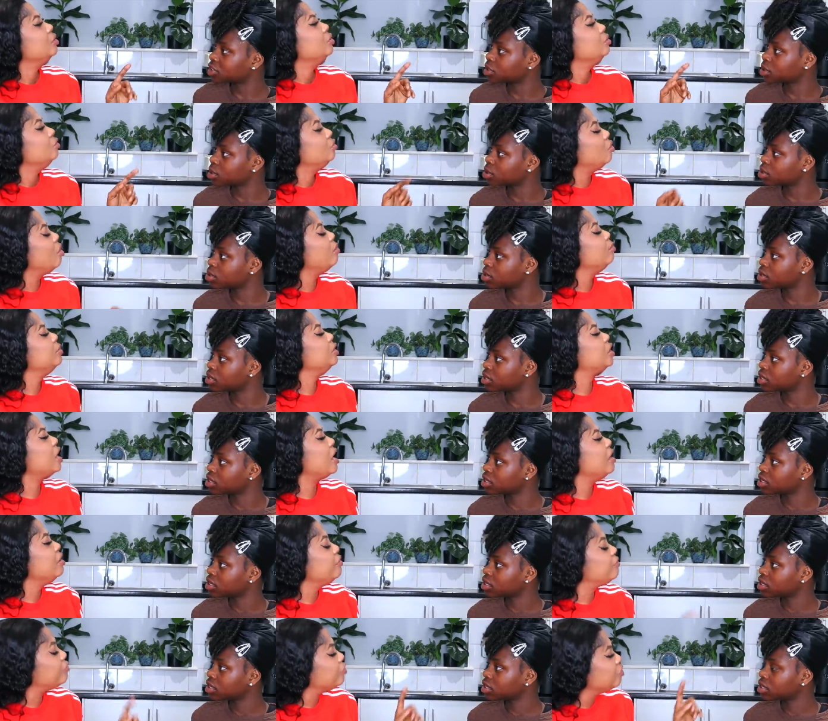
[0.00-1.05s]
Speaker 1: too. No,
Speaker 2: Michelle,
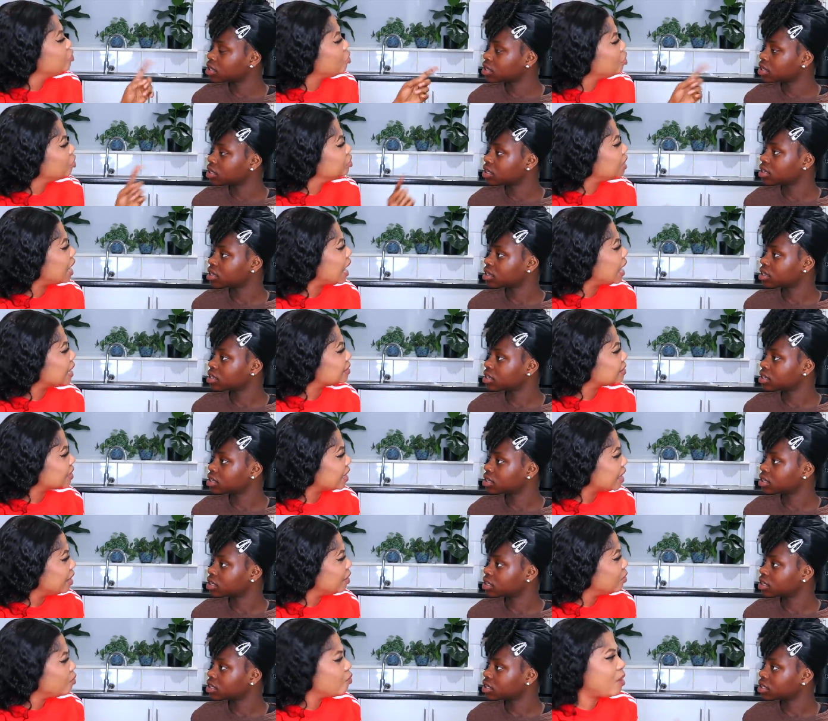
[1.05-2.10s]
if you know that,
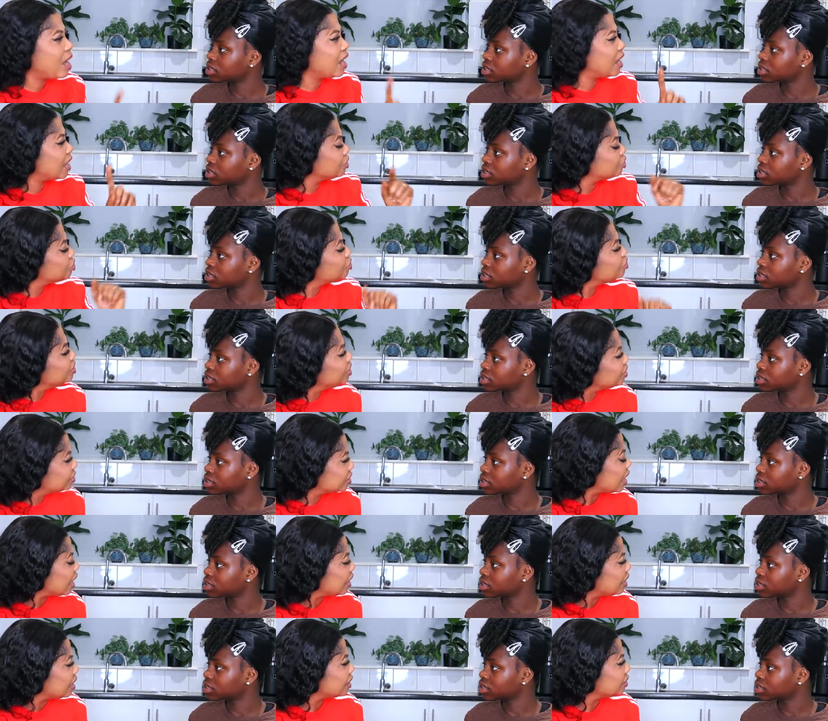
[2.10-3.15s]
eh, why can't you eat
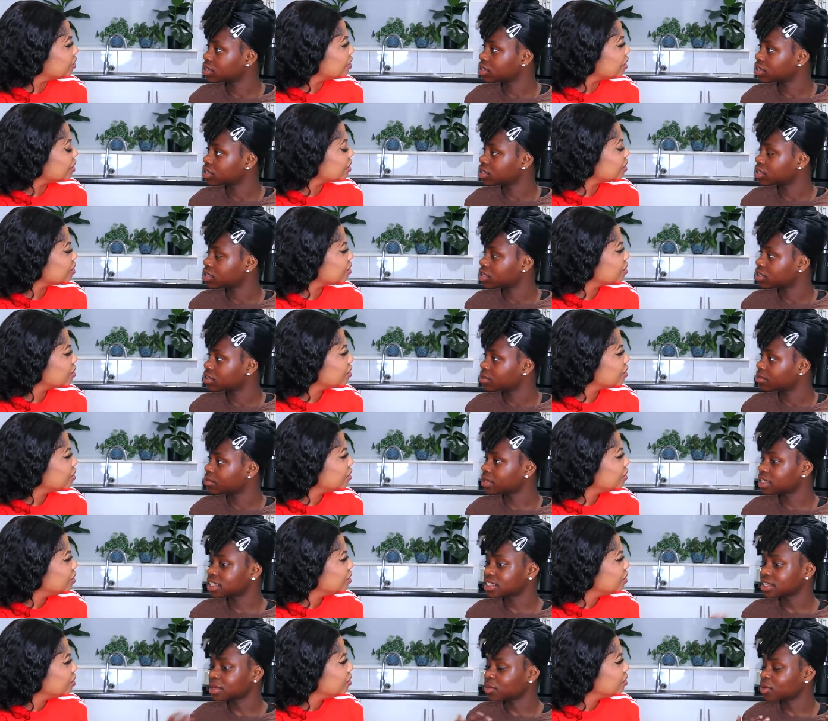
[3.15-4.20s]
salad then?
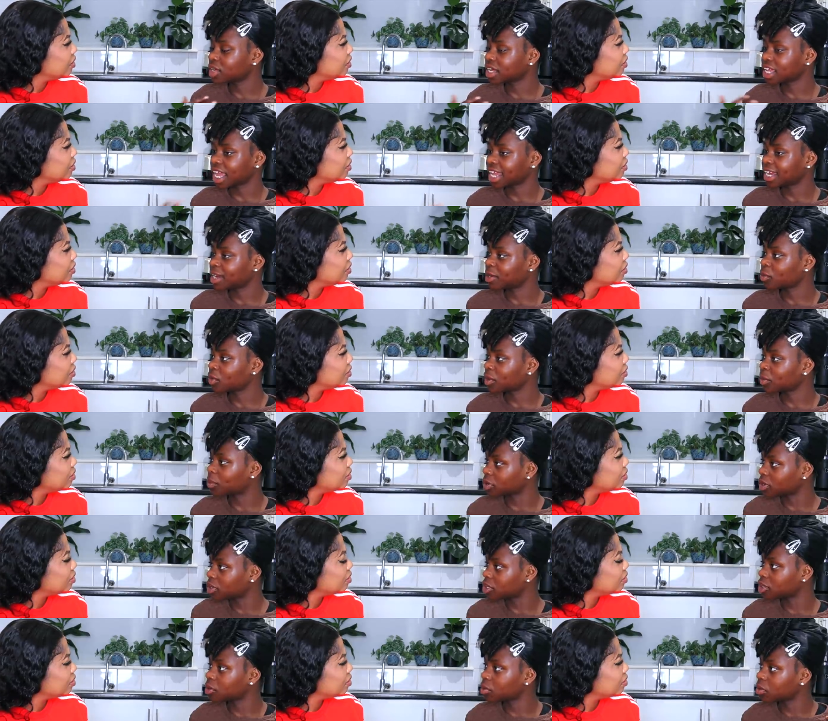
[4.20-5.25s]
Speaker 1: Because I'm not gaining weight, but
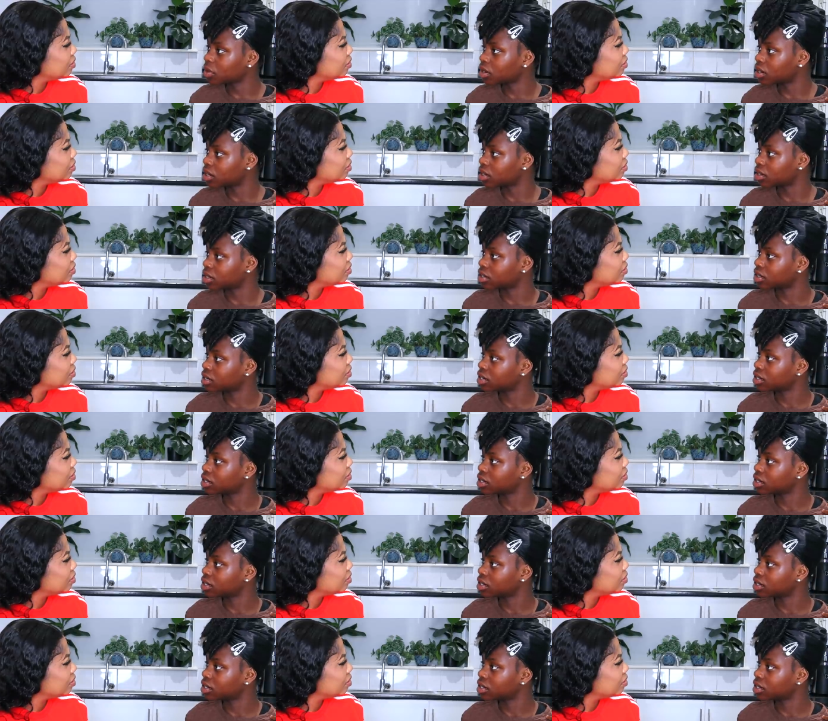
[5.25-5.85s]
you are.